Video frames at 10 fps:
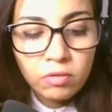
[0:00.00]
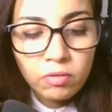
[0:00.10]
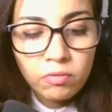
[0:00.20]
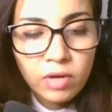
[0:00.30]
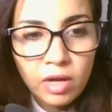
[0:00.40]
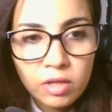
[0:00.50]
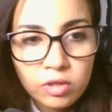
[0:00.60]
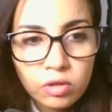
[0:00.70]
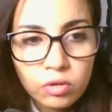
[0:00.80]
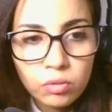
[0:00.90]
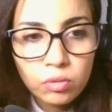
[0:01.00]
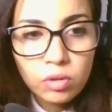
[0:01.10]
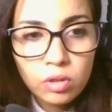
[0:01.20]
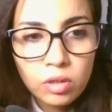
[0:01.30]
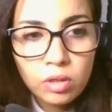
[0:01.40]
value
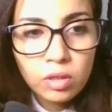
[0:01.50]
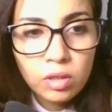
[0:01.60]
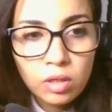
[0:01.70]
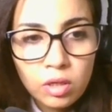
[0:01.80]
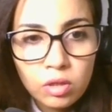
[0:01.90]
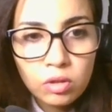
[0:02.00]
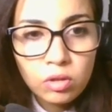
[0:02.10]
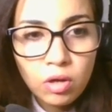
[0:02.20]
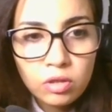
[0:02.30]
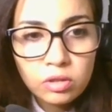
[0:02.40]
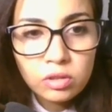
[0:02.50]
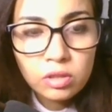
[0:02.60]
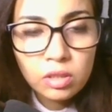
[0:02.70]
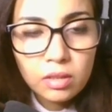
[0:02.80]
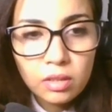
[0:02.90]
dot
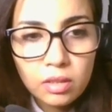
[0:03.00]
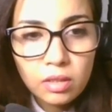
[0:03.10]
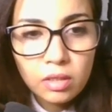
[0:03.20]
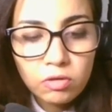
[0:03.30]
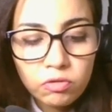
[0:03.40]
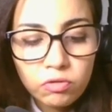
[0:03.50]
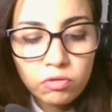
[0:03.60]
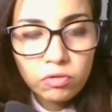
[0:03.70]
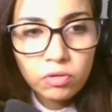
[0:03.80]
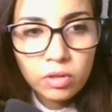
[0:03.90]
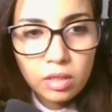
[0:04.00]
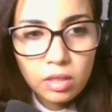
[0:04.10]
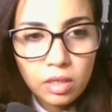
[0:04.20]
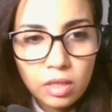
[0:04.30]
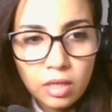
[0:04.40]
is
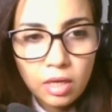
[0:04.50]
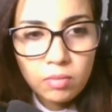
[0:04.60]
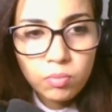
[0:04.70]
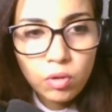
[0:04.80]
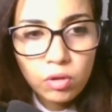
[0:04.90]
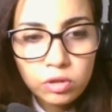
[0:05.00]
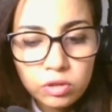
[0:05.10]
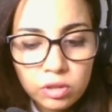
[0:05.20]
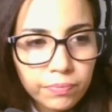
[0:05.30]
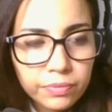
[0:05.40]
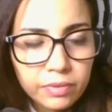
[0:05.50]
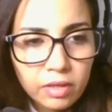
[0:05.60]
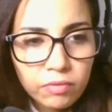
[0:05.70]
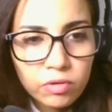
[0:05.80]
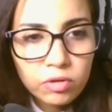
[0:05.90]
enabled.
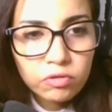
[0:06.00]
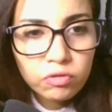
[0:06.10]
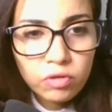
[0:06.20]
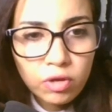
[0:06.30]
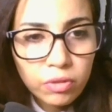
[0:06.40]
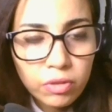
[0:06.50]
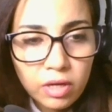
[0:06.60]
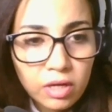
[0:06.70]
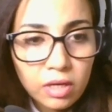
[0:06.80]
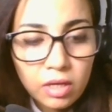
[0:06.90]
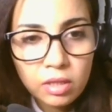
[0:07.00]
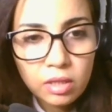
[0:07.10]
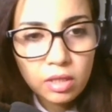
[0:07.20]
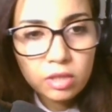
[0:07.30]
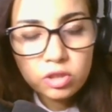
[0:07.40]
If there is nothing,
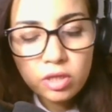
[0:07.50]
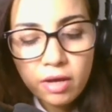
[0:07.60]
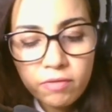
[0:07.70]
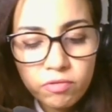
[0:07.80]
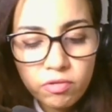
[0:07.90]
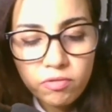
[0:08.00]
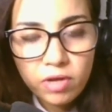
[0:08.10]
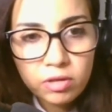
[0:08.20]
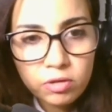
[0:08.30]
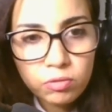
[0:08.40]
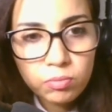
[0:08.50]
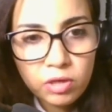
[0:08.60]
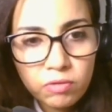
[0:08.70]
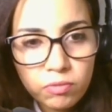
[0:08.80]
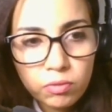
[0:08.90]
let's have the value be
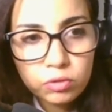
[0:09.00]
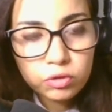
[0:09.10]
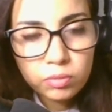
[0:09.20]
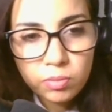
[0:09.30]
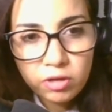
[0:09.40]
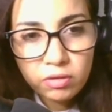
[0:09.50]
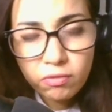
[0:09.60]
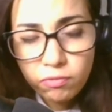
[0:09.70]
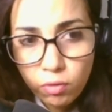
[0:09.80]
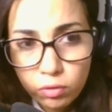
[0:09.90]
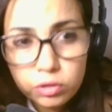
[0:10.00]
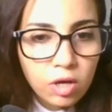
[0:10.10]
false by default.